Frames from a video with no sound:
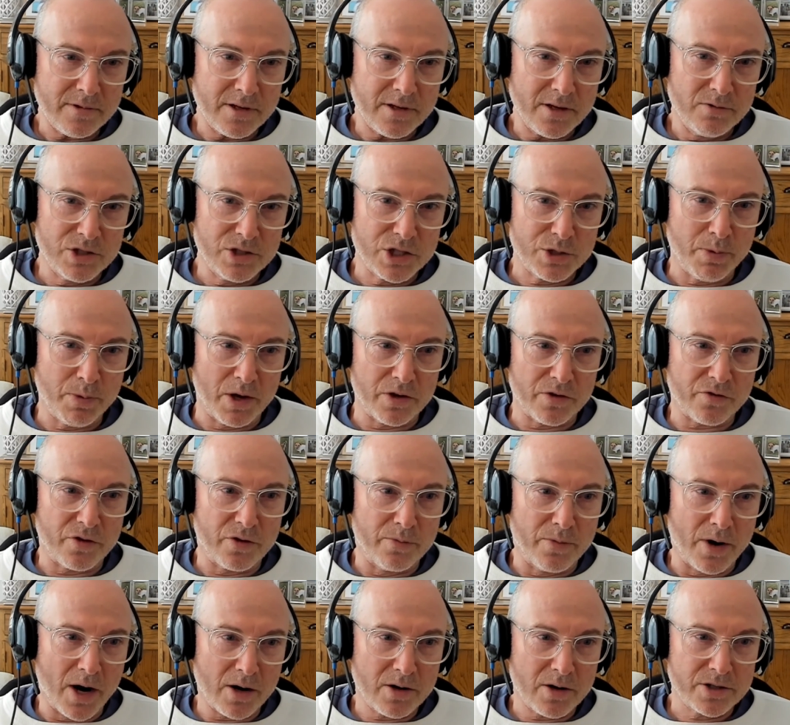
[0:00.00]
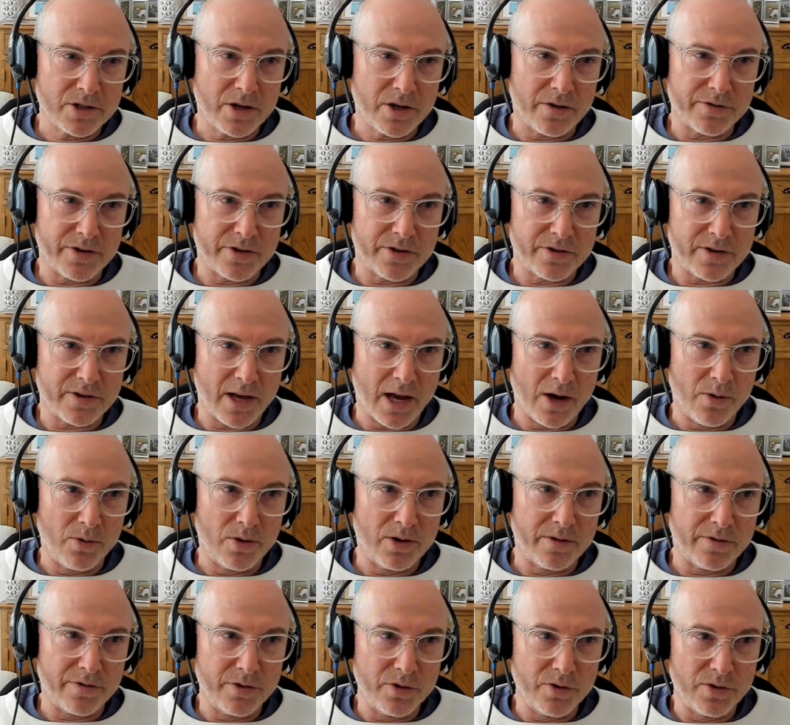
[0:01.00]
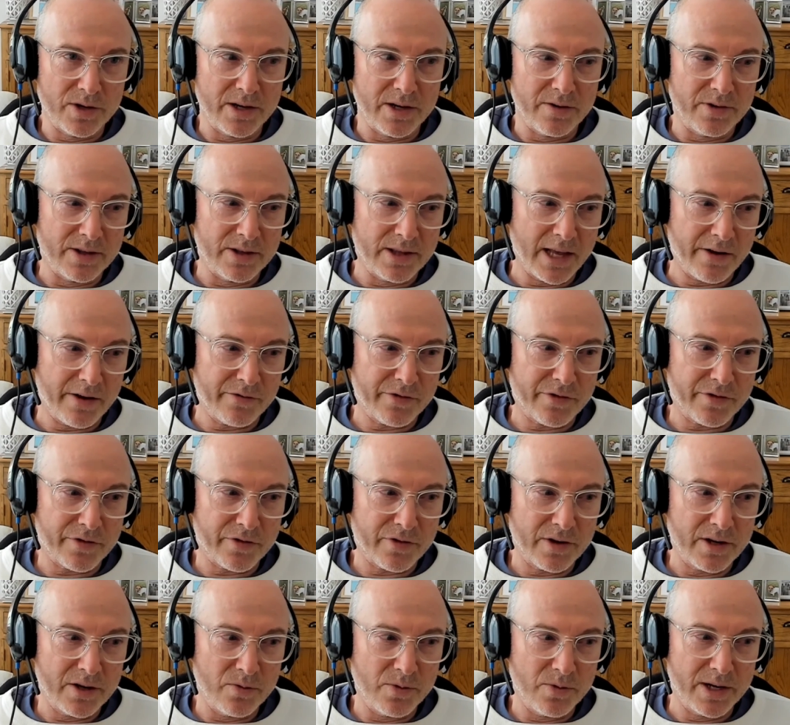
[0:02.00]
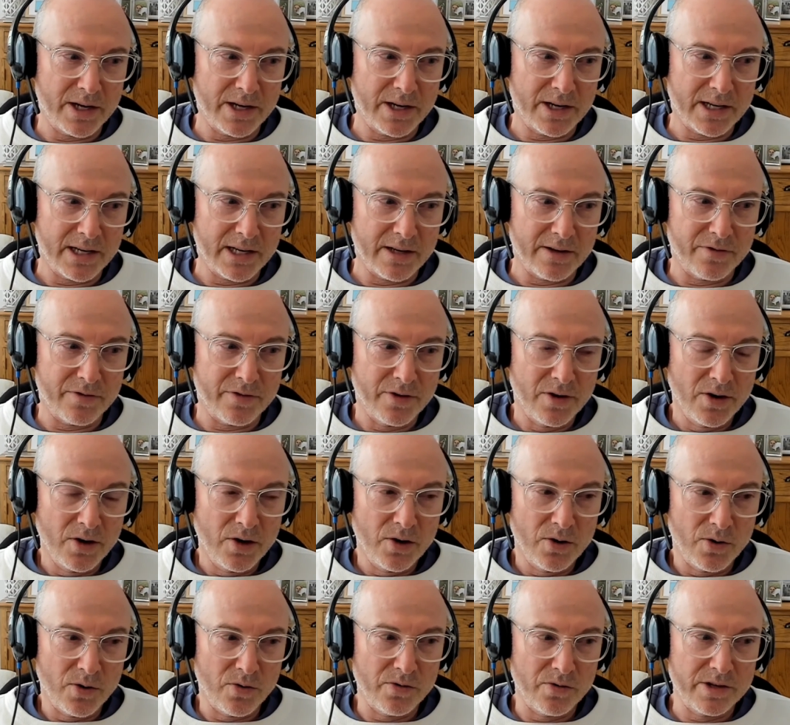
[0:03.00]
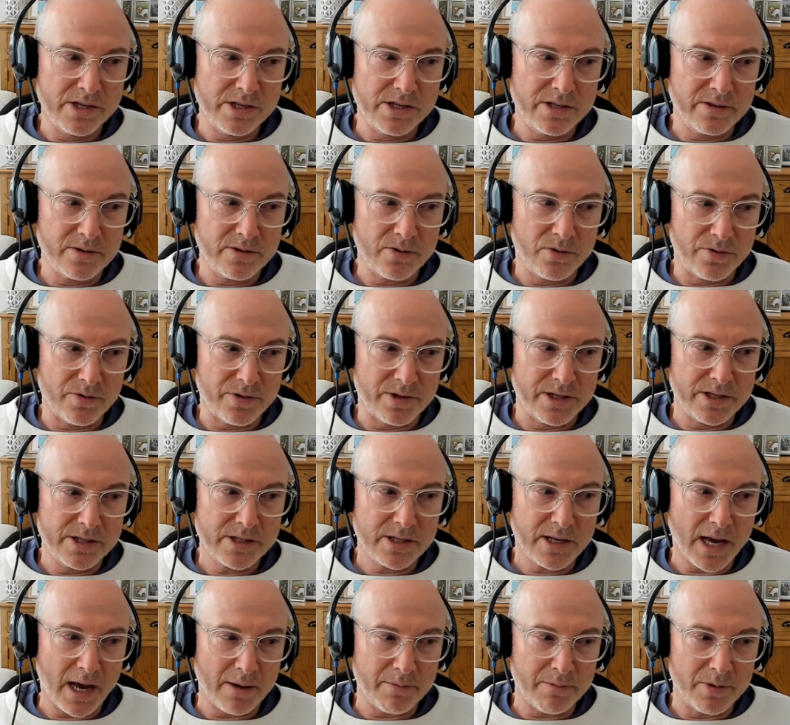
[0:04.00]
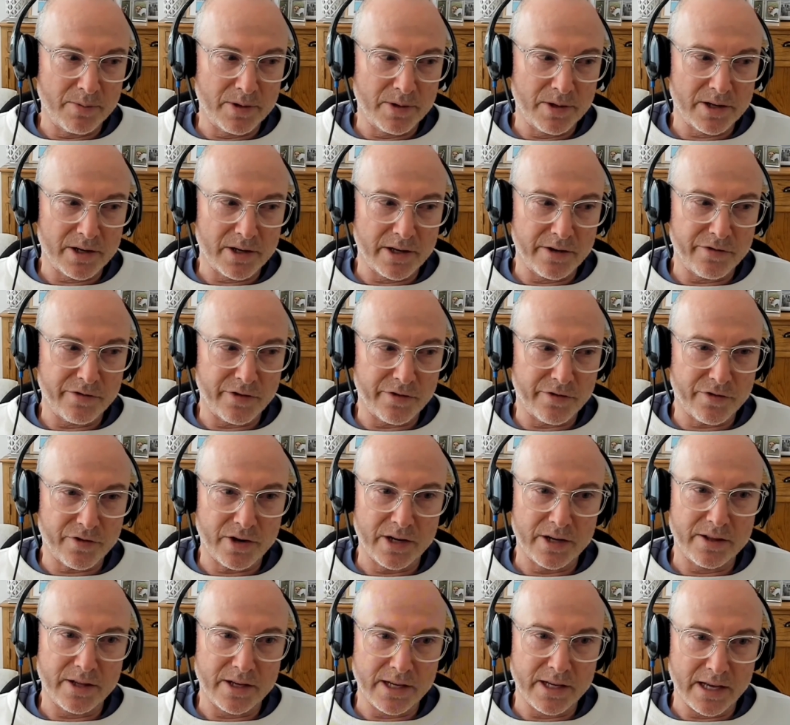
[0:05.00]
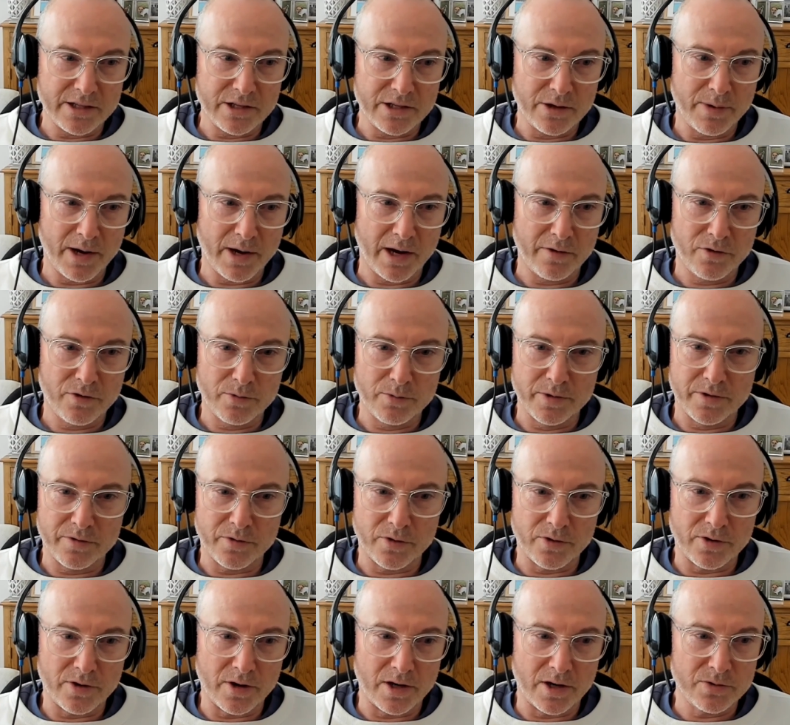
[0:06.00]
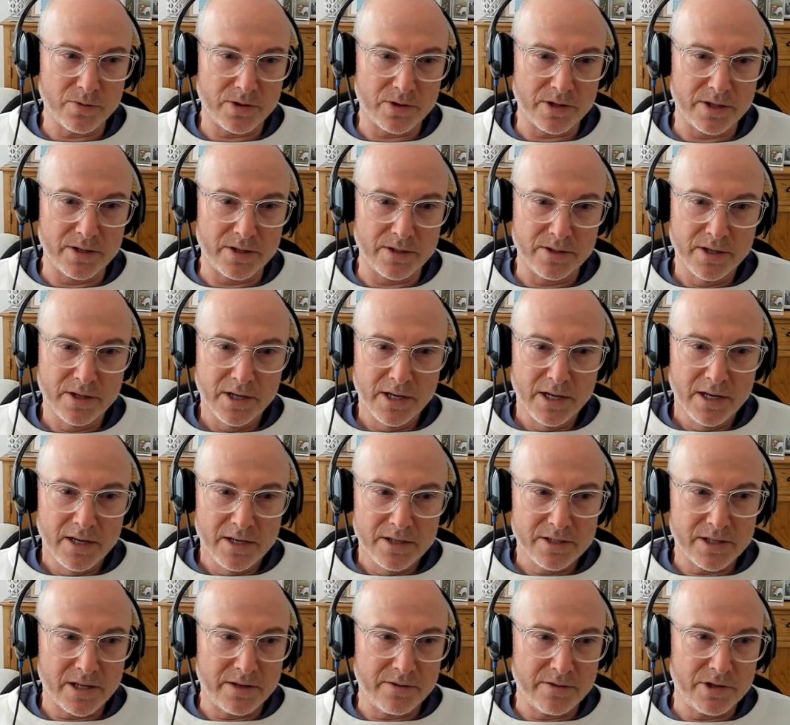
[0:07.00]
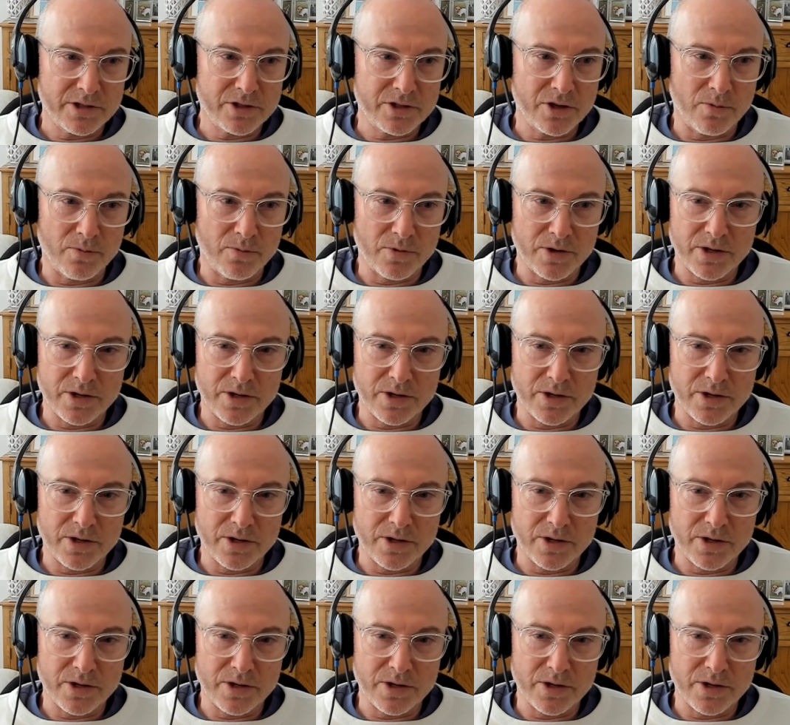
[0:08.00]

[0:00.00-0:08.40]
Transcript: response from Microsoft to say, well, if you're giving that for free, we're going to give all this capability for free that you have to pay for before, guys. What do you, Siva, Tom?